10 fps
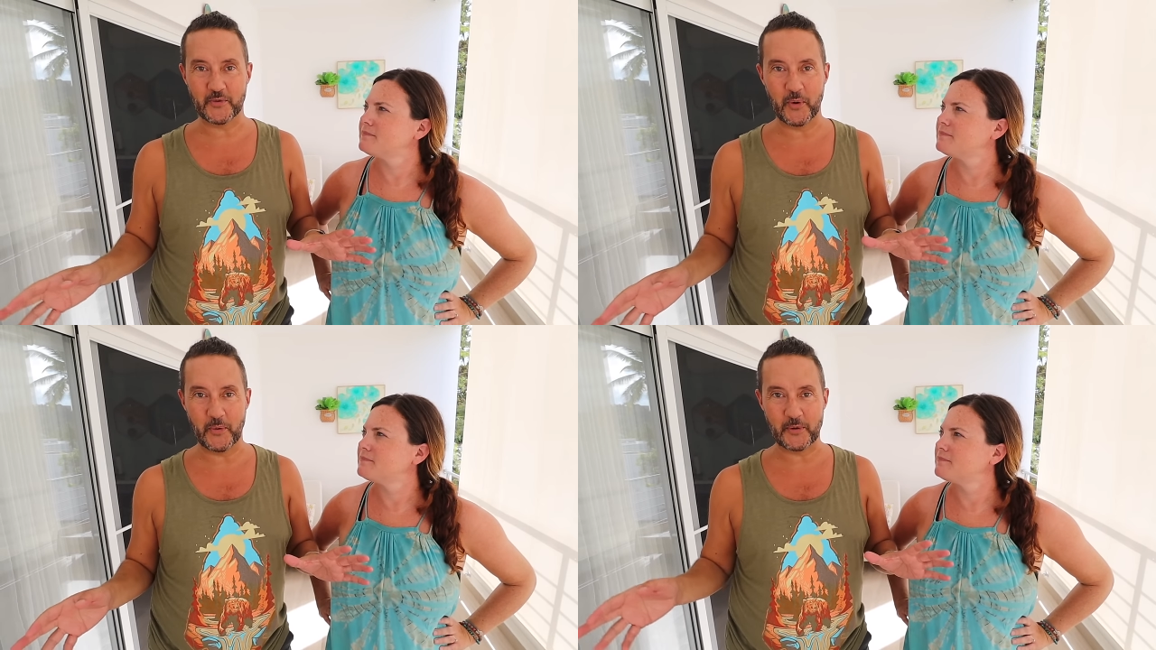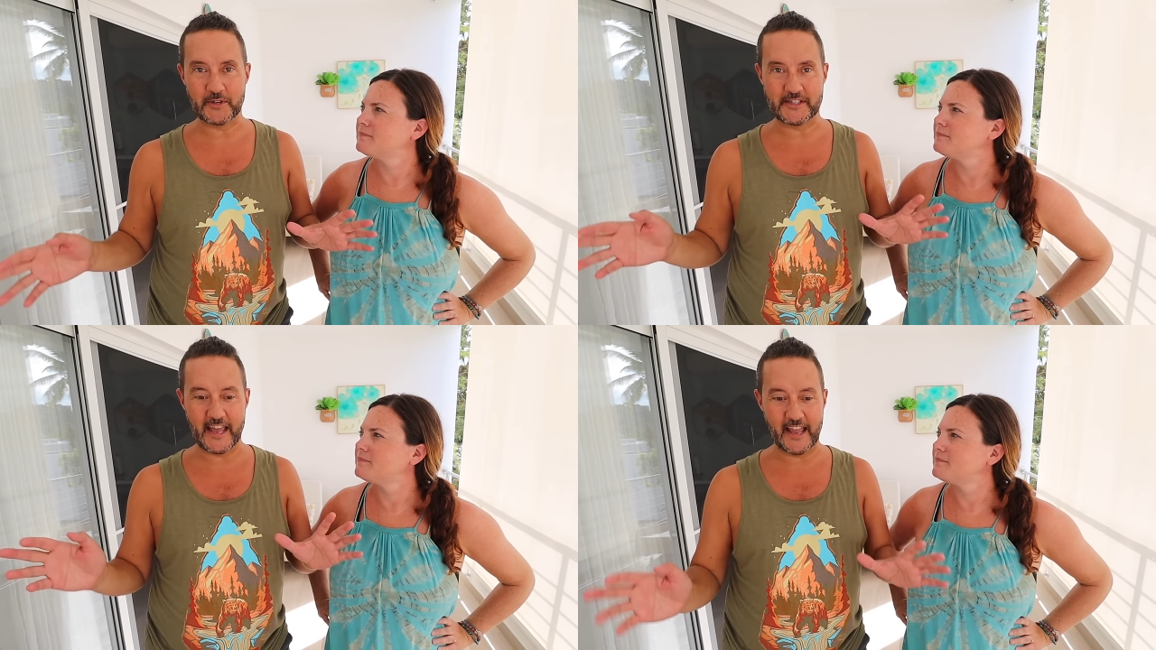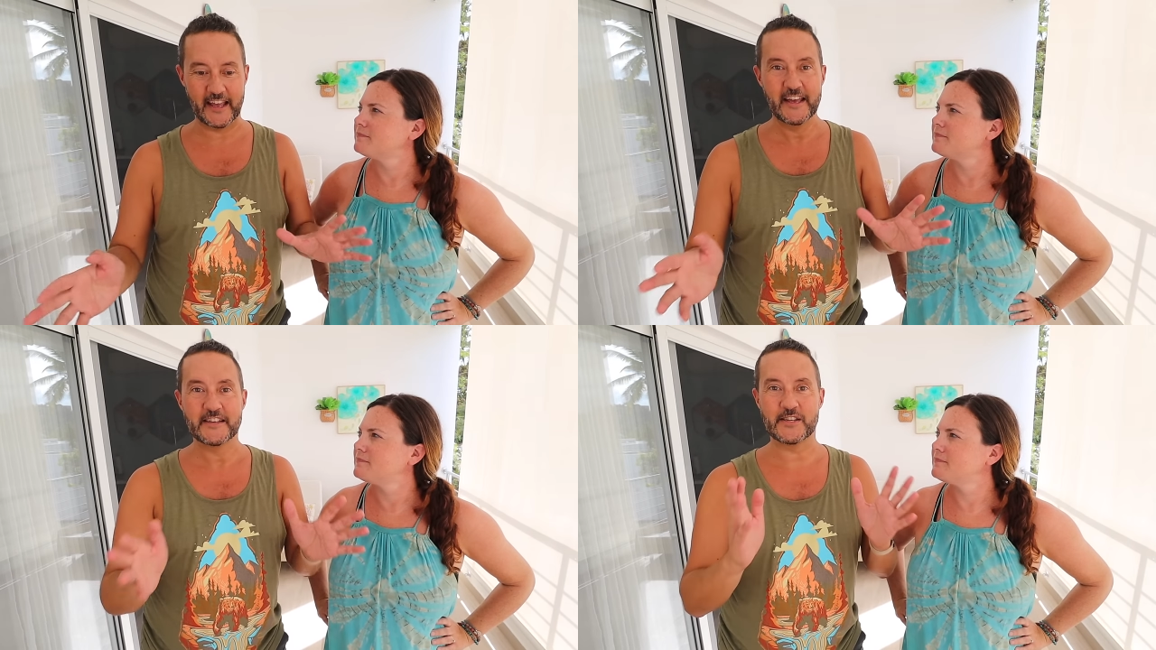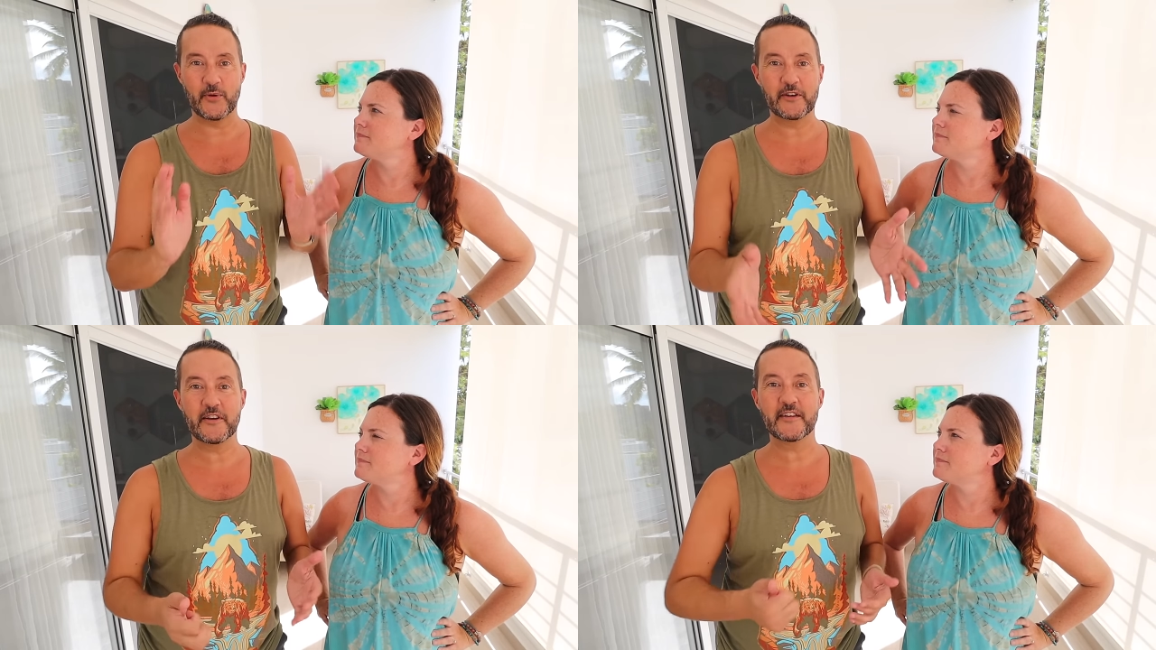Speaker 1: to what we were saying. So
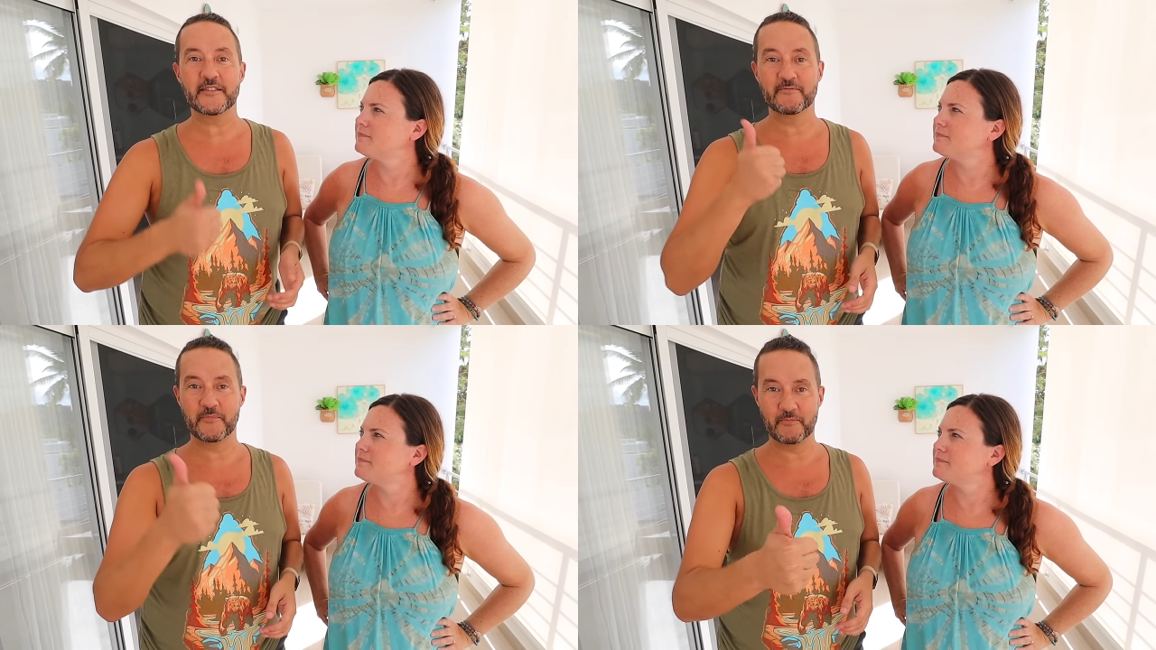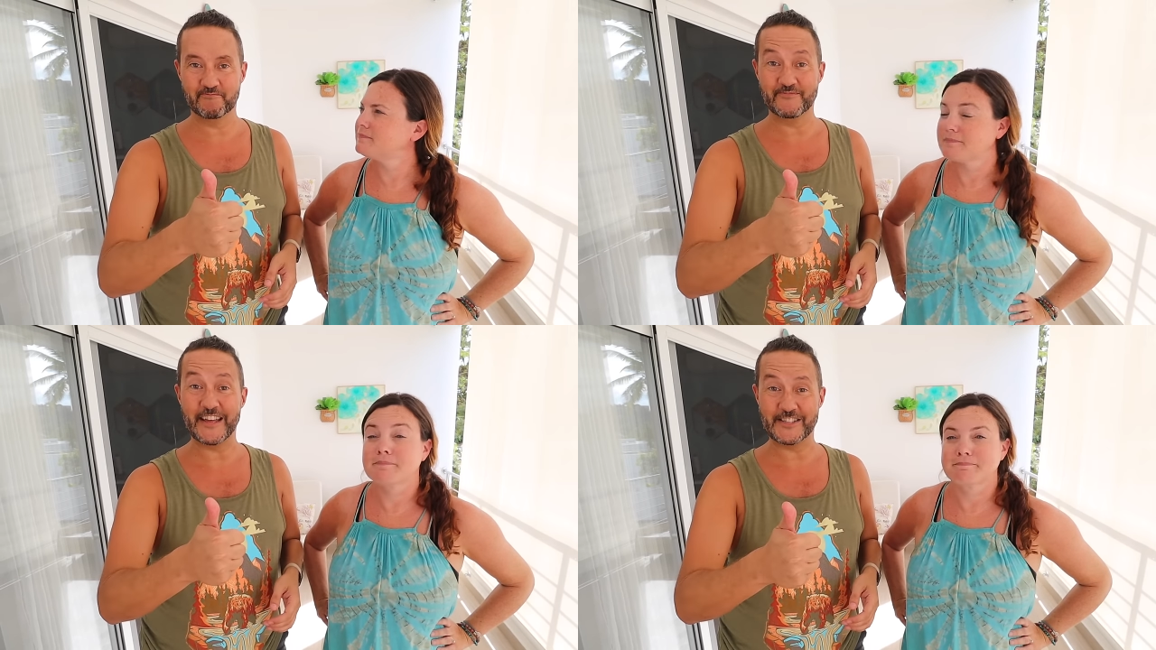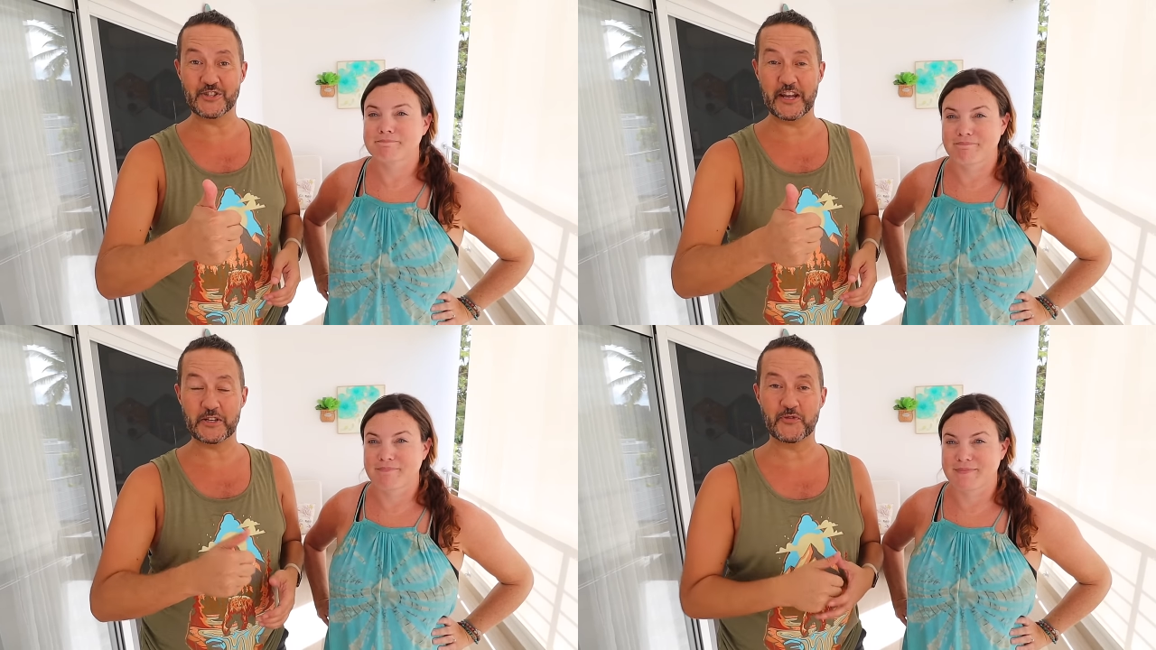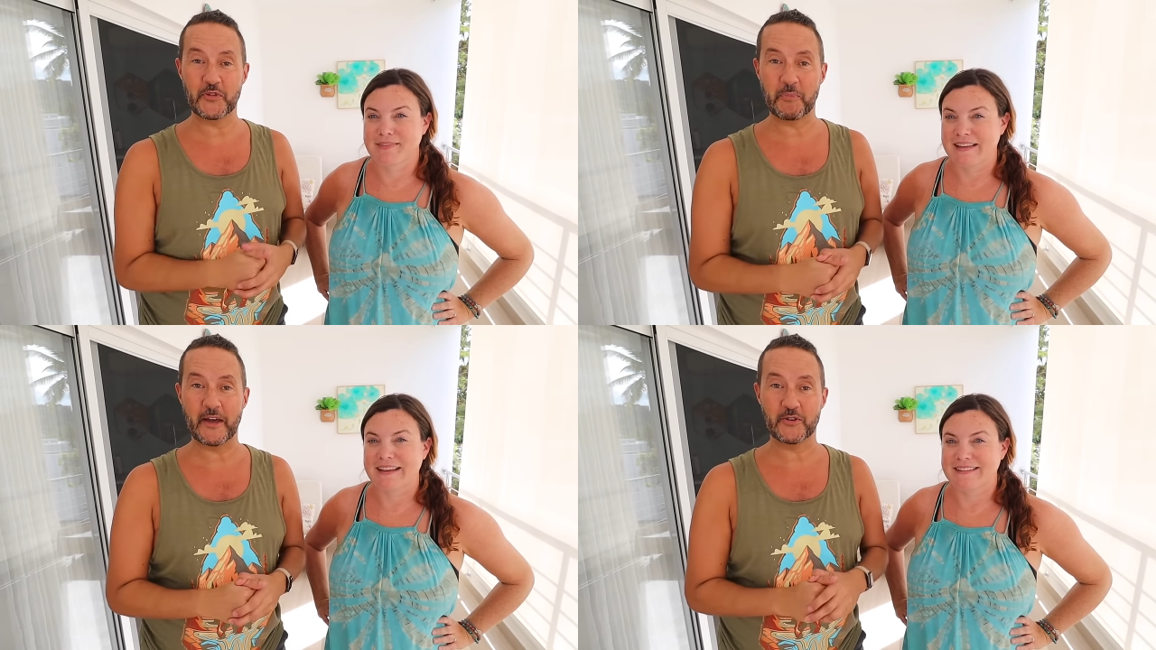internet, that's changed for
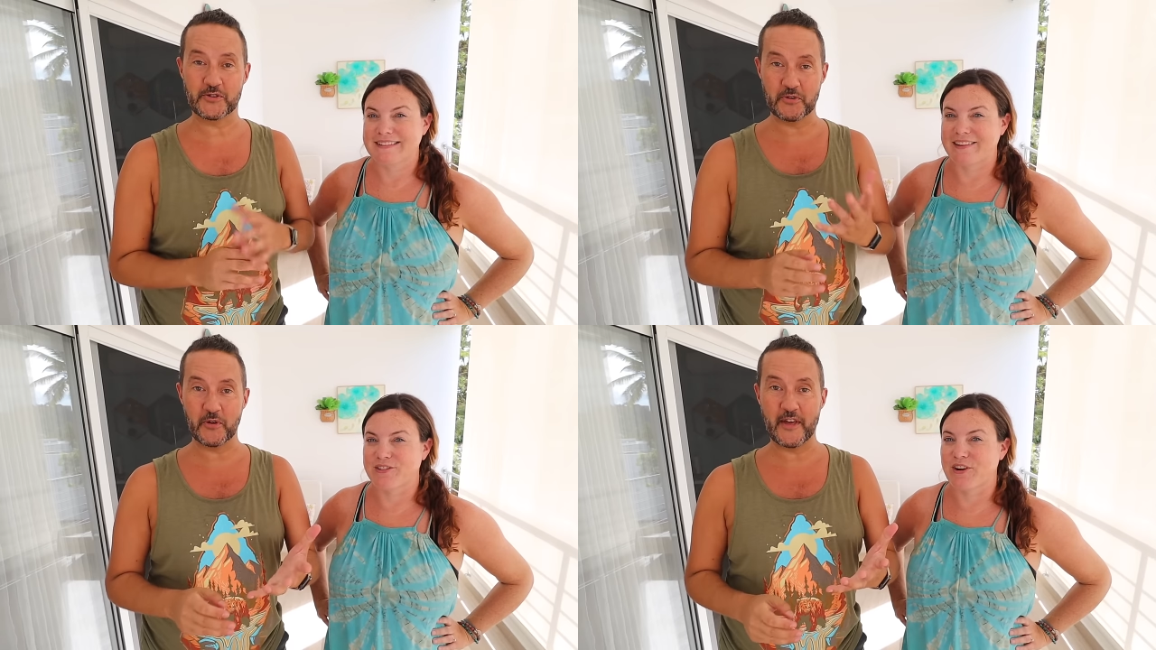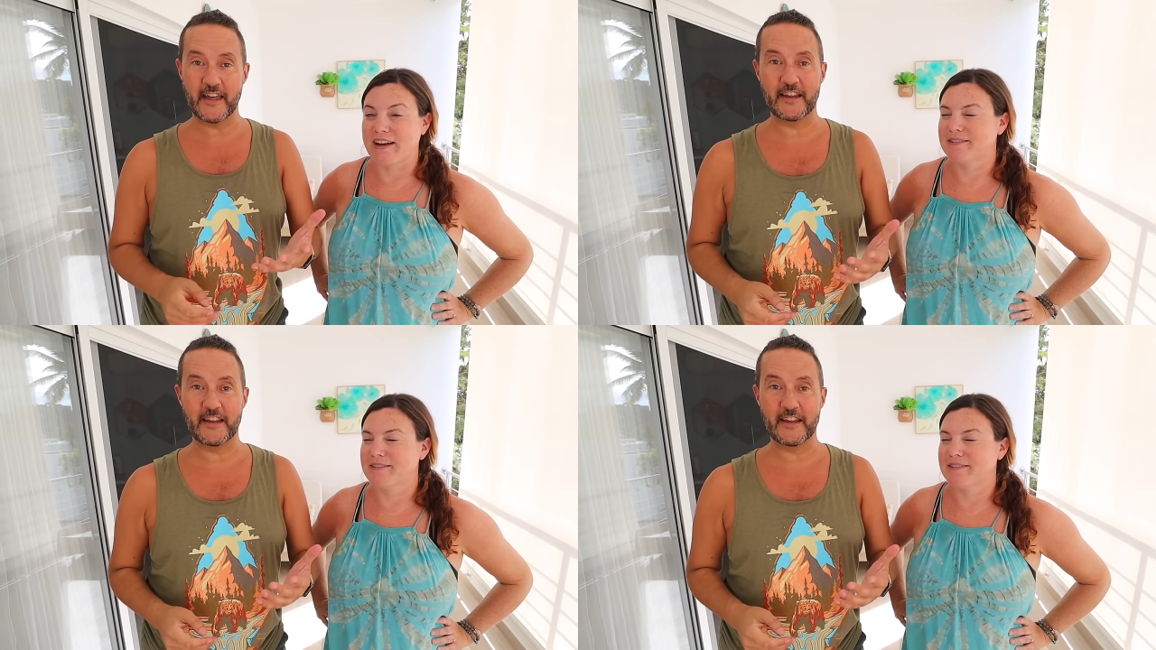the better. So that's know great.